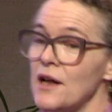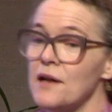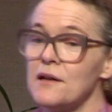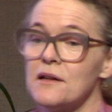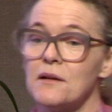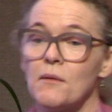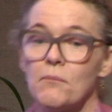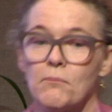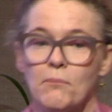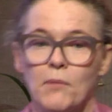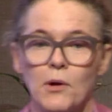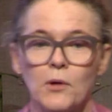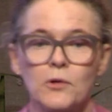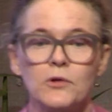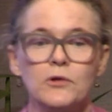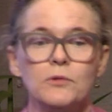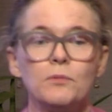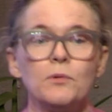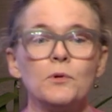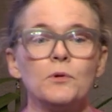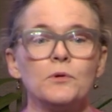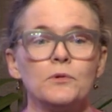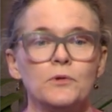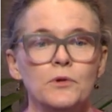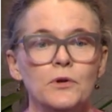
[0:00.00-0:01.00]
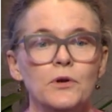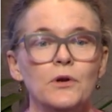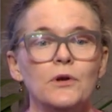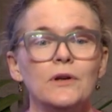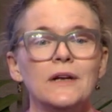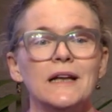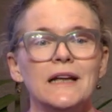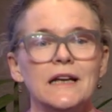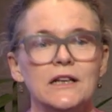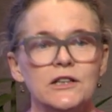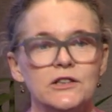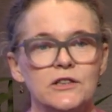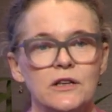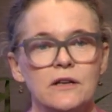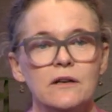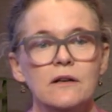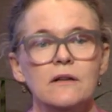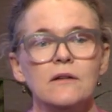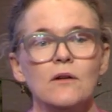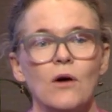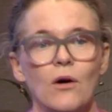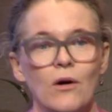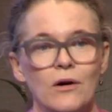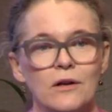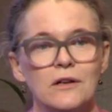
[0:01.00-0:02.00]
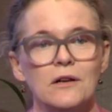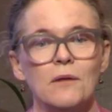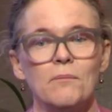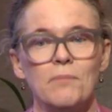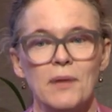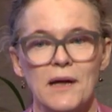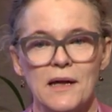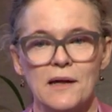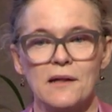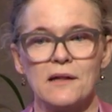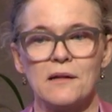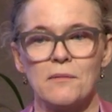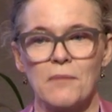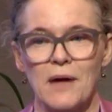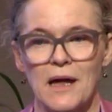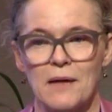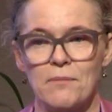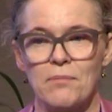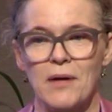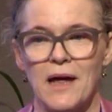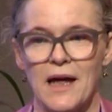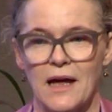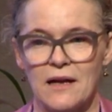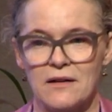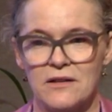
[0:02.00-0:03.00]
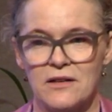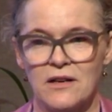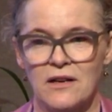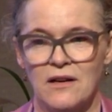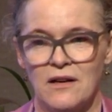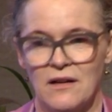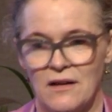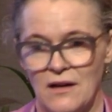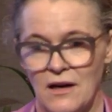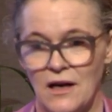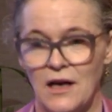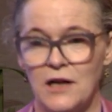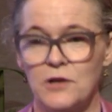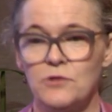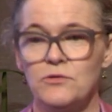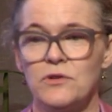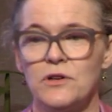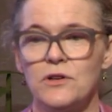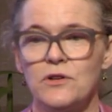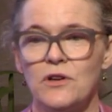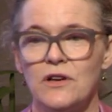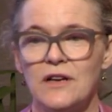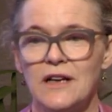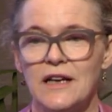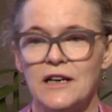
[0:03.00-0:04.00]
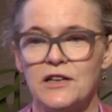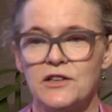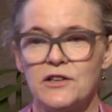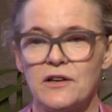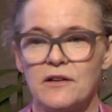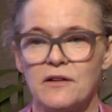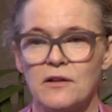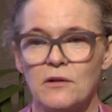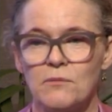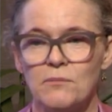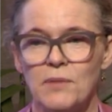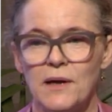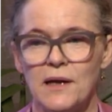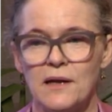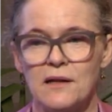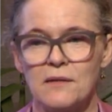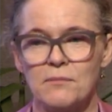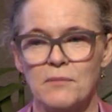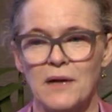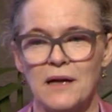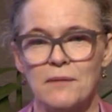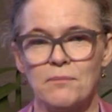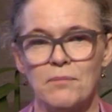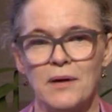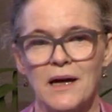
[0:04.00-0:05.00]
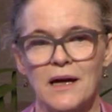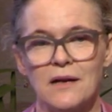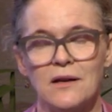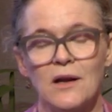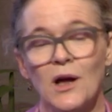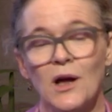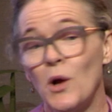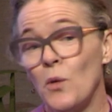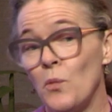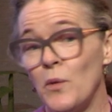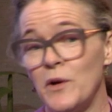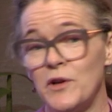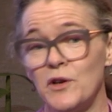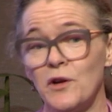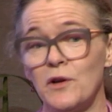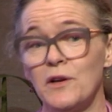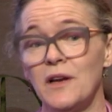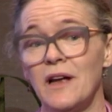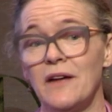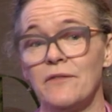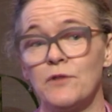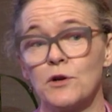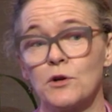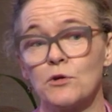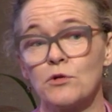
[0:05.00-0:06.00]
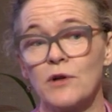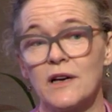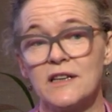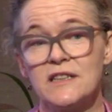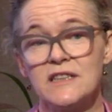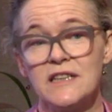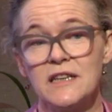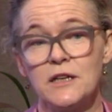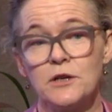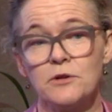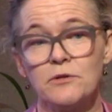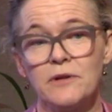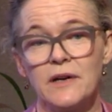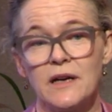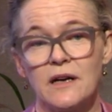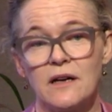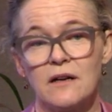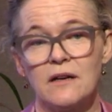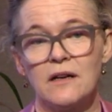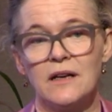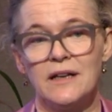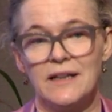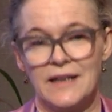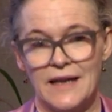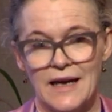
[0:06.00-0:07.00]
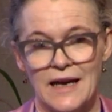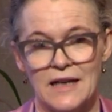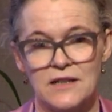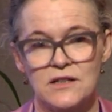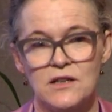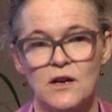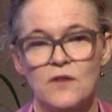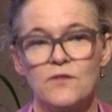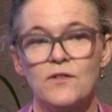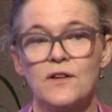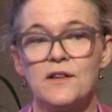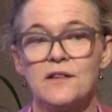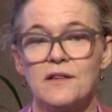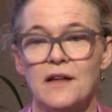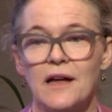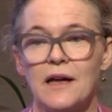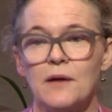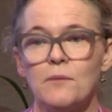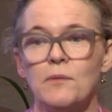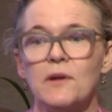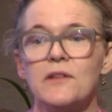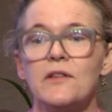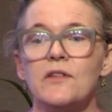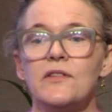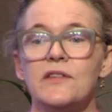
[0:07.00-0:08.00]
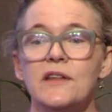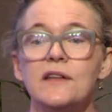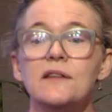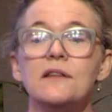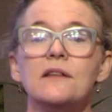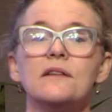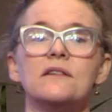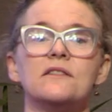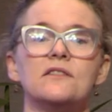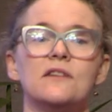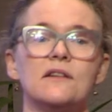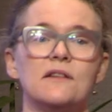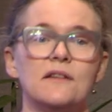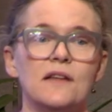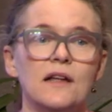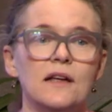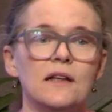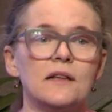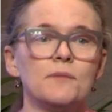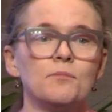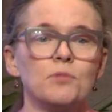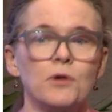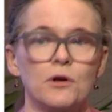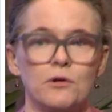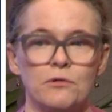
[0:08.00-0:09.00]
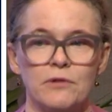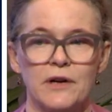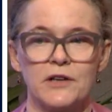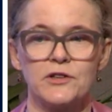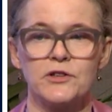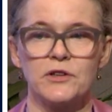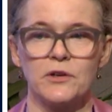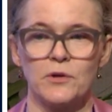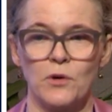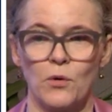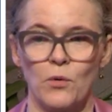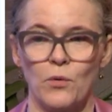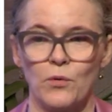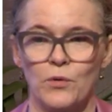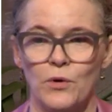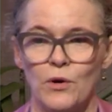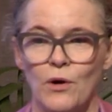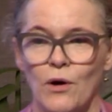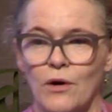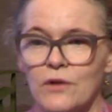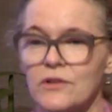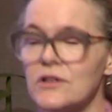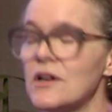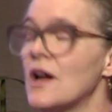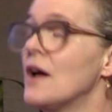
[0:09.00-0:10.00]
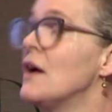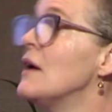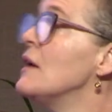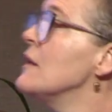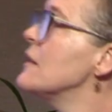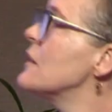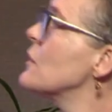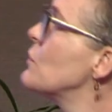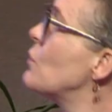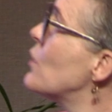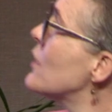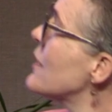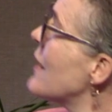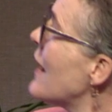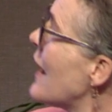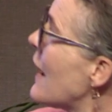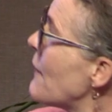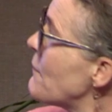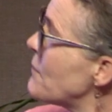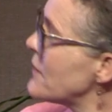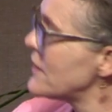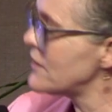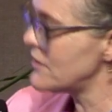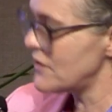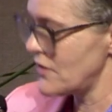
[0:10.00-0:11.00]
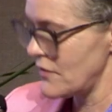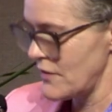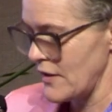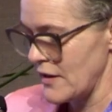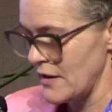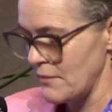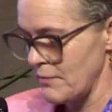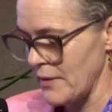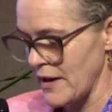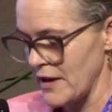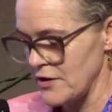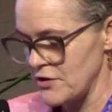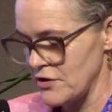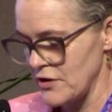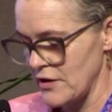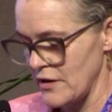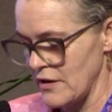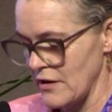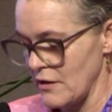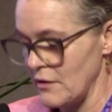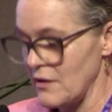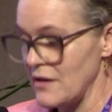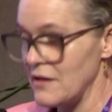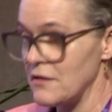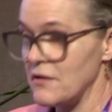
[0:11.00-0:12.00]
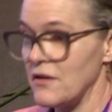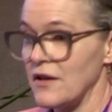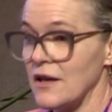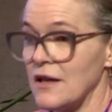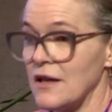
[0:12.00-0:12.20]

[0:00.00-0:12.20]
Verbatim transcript: has multiple new lesions on PSMA PET, 100 new lesions on PSMA PET. We don't have a criteria yet for saying whether this is disease progression or not. So what happened to this patient is the